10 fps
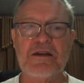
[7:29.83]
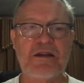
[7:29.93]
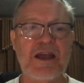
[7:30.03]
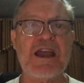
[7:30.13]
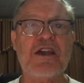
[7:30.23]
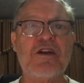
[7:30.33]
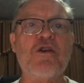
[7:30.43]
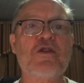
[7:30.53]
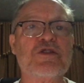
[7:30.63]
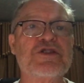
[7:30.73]
"Hey,
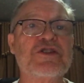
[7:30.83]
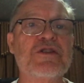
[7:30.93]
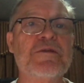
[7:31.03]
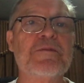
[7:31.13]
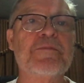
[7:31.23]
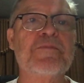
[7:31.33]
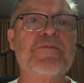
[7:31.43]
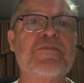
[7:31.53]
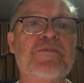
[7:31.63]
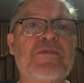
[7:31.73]
Coach!"
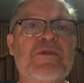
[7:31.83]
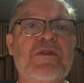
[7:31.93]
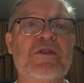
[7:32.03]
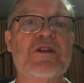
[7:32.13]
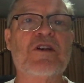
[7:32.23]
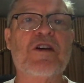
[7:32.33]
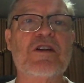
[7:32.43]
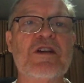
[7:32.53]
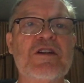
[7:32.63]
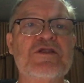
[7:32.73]
The
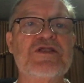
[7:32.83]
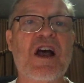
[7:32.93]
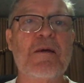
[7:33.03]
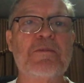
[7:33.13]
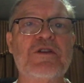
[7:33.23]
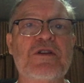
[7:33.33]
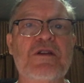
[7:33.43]
talking stopped.